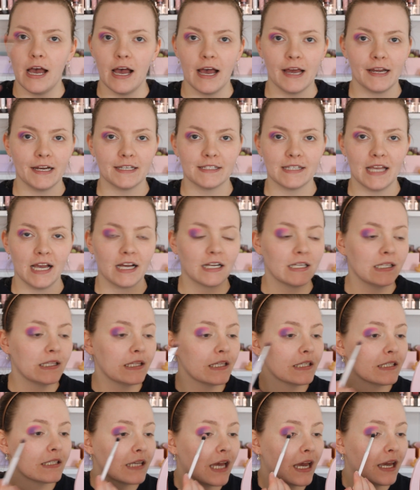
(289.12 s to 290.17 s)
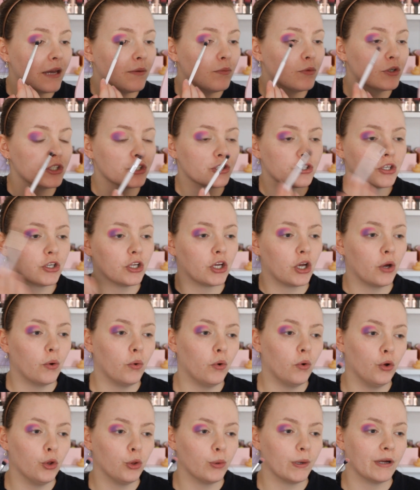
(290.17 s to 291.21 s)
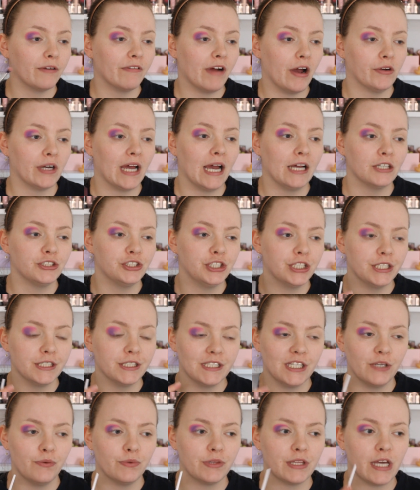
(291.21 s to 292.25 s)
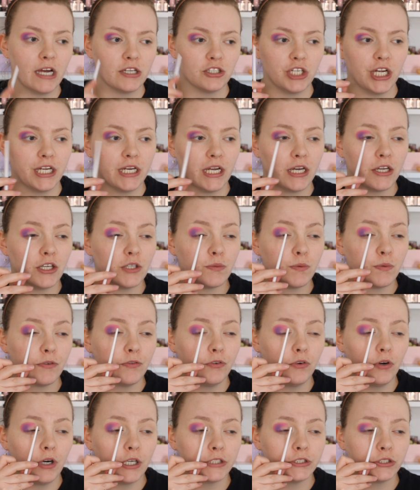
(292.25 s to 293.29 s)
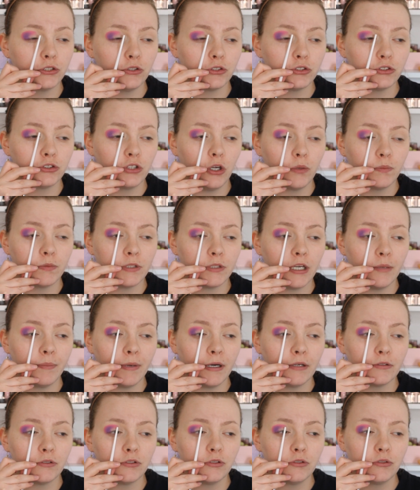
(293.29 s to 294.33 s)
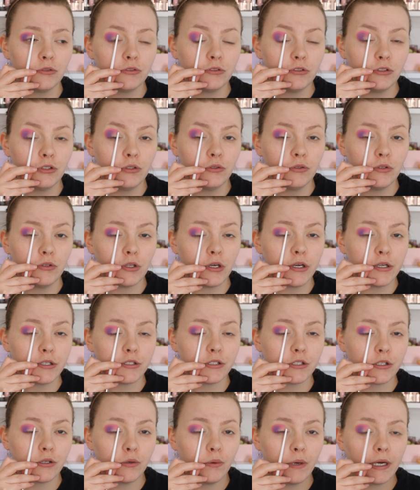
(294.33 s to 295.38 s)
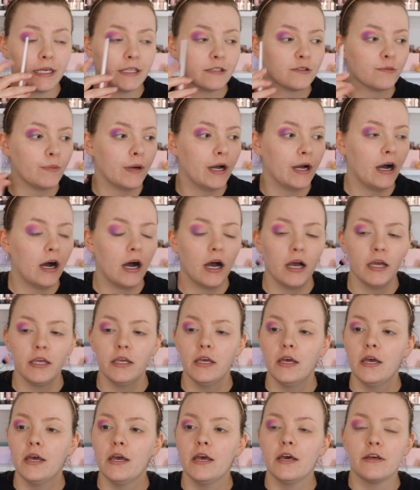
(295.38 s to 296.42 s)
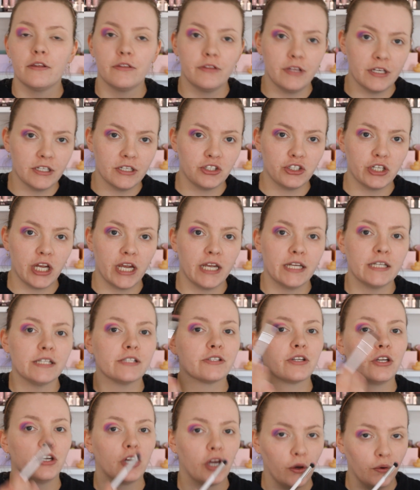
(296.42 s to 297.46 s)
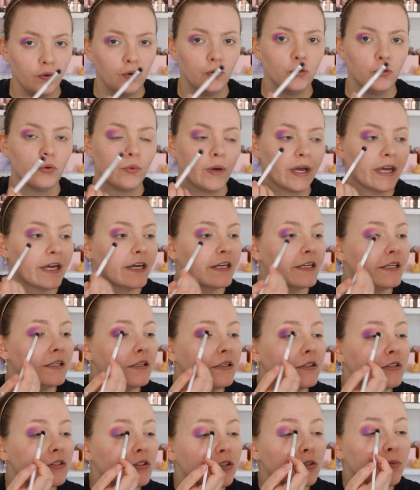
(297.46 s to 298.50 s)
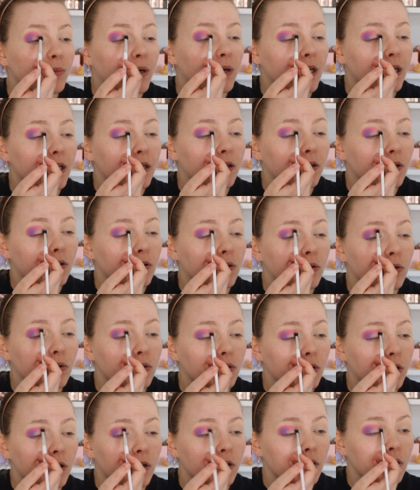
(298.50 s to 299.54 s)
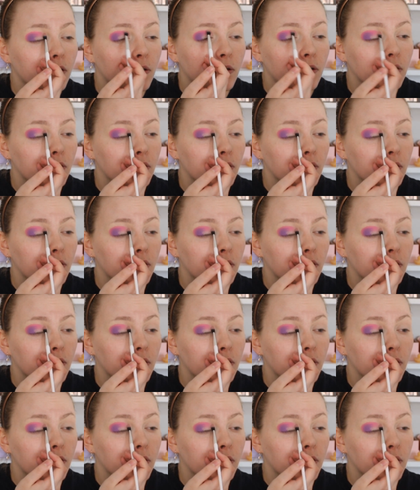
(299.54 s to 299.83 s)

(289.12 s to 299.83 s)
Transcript: And exactly the same, we're just going to go all the way around. As you can see with that shade I used before, I sort of stopped it about 2/3 of the way into my eye. This shade is going to go all the way in to my inner corner.